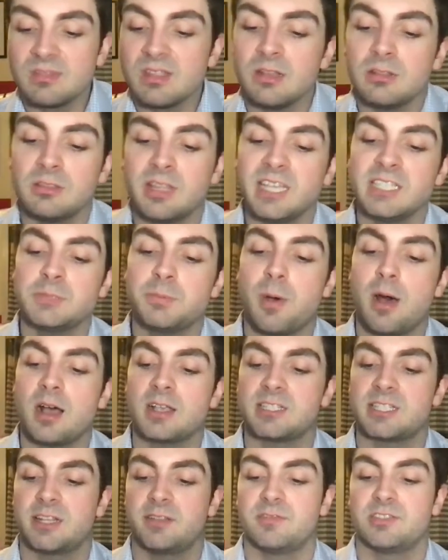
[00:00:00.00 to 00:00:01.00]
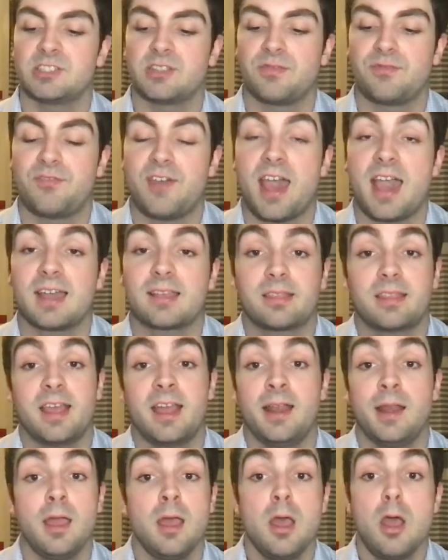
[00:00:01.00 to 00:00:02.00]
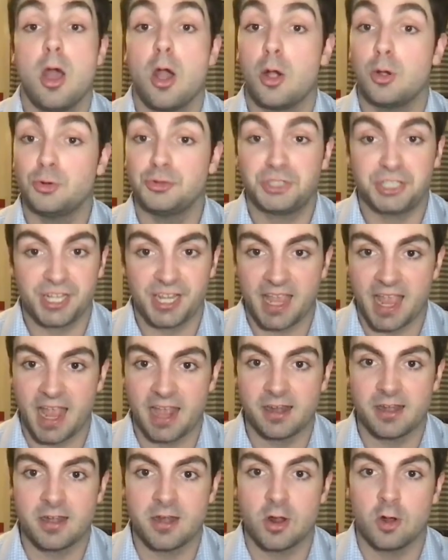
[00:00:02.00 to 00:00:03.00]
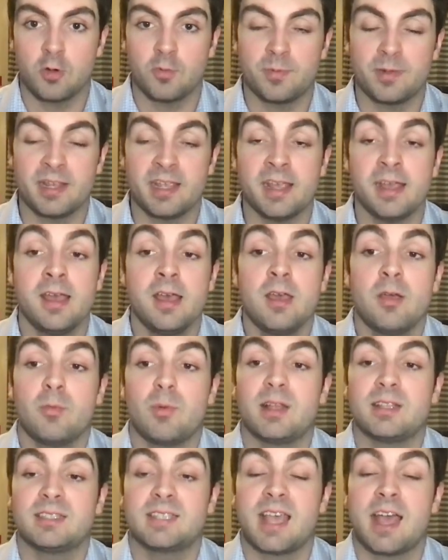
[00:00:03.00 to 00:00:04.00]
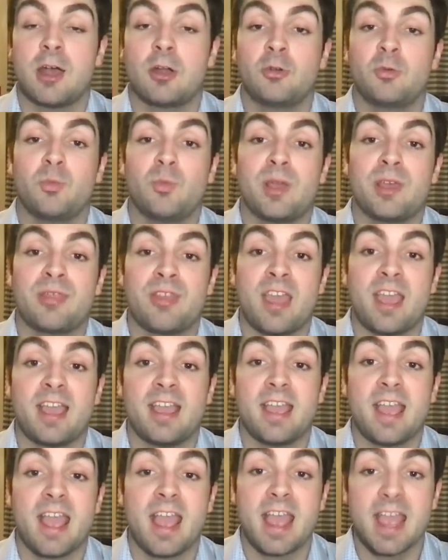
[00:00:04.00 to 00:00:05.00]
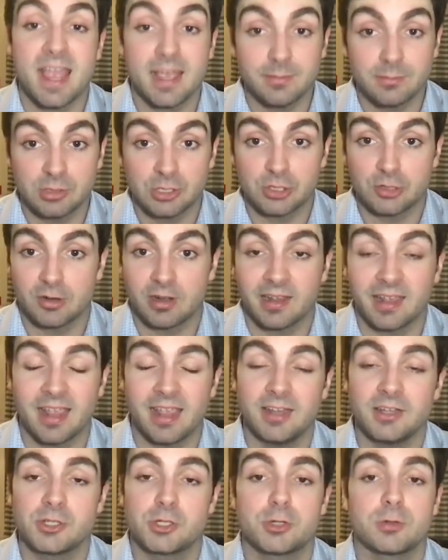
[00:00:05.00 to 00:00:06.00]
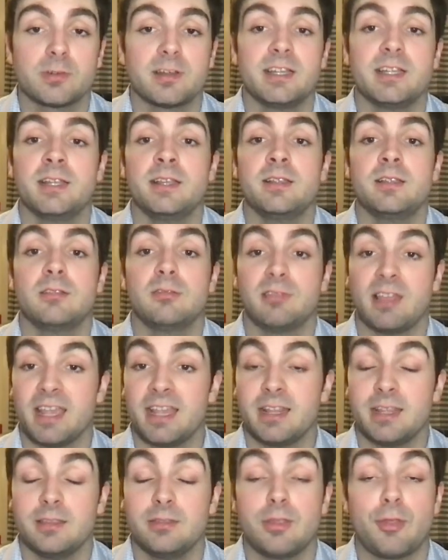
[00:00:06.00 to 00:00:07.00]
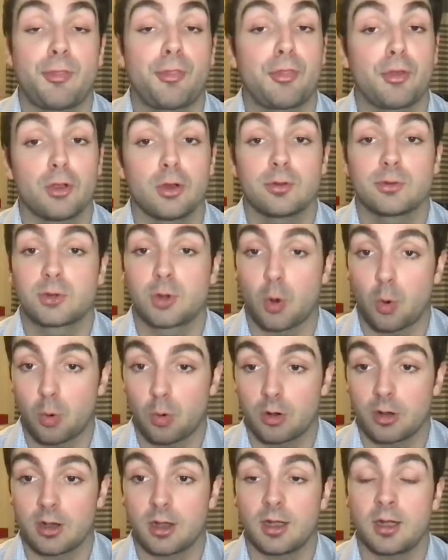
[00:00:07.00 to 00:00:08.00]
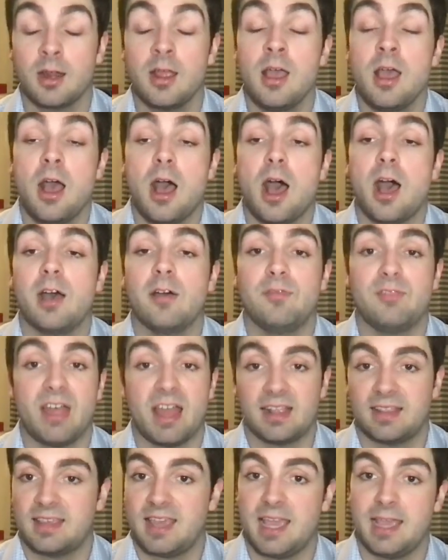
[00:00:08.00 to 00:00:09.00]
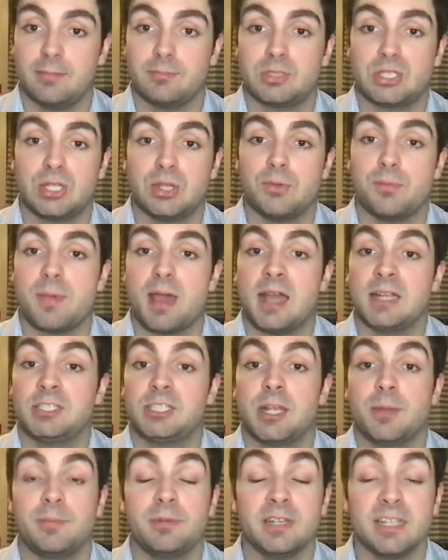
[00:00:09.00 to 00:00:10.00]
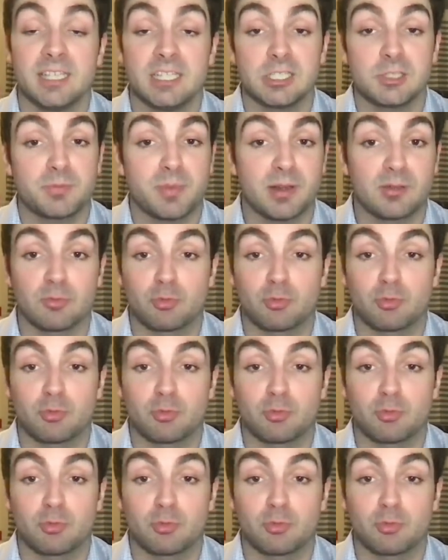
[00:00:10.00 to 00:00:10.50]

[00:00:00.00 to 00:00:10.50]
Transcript: less positive is the fact that OG Anunoby went down with a hamstring injury late in the third quarter of that game two matchup, and he's been